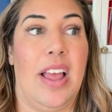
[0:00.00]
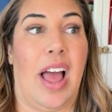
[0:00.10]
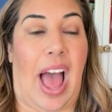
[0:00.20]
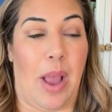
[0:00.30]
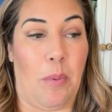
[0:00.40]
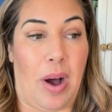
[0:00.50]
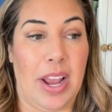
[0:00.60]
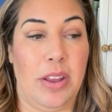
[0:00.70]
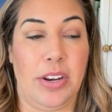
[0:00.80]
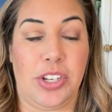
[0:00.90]
I
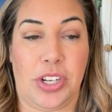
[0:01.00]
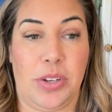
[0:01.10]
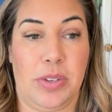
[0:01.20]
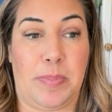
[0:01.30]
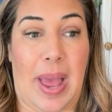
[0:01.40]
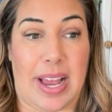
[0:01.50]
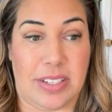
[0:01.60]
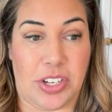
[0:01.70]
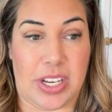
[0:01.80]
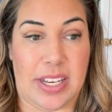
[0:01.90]
want you to choose
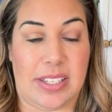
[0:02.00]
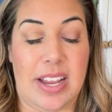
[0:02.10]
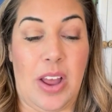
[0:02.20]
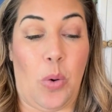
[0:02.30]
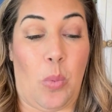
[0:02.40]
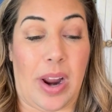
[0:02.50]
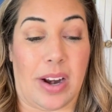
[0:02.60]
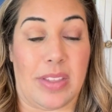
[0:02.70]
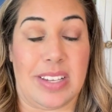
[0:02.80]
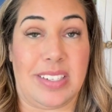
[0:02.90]
passages
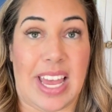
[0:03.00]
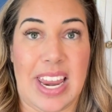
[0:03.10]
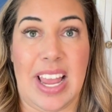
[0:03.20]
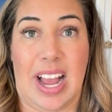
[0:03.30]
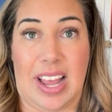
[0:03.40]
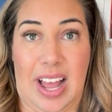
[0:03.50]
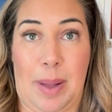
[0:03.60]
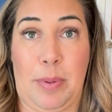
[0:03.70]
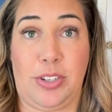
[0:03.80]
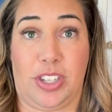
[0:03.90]
where the setting
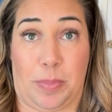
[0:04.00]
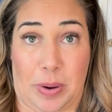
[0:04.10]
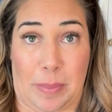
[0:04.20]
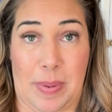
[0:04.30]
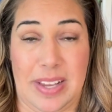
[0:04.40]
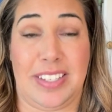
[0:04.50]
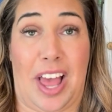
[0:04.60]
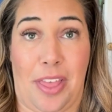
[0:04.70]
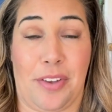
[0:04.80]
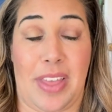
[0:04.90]
accomplishes a purpose
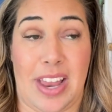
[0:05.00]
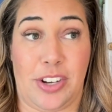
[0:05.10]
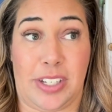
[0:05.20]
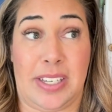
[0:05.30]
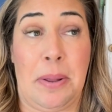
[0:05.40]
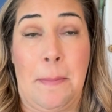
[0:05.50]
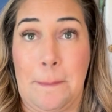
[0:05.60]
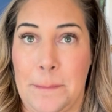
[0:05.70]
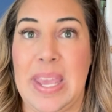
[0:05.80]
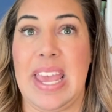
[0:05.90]
other than just
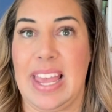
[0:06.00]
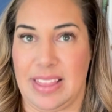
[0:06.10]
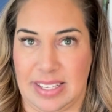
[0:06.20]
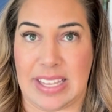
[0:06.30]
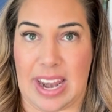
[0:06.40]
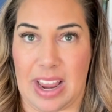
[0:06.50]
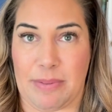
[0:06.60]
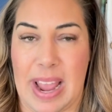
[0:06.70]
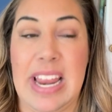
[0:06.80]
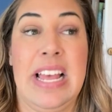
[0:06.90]
being the setting,
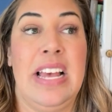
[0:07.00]
right?